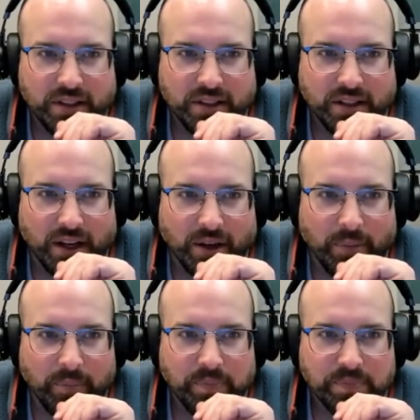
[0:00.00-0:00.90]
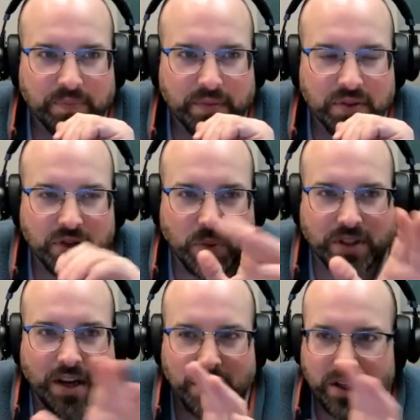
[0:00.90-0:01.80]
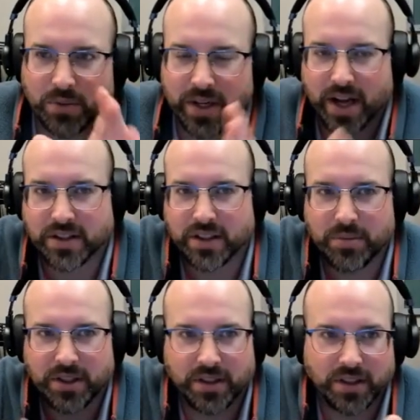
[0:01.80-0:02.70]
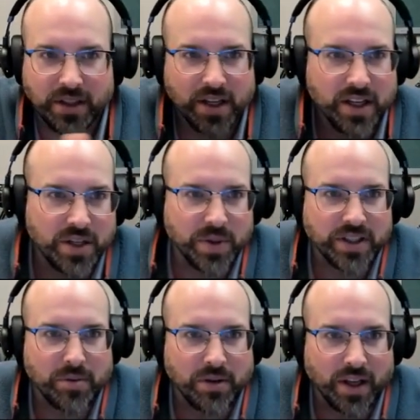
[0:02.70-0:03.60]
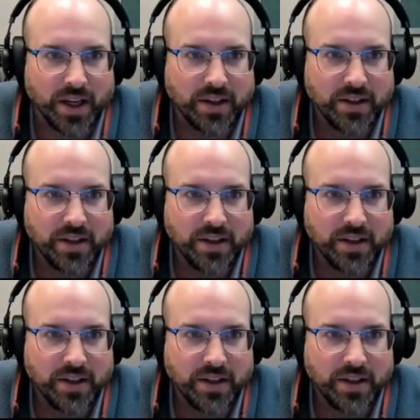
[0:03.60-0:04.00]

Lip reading: So what time of year would you actually be doing something like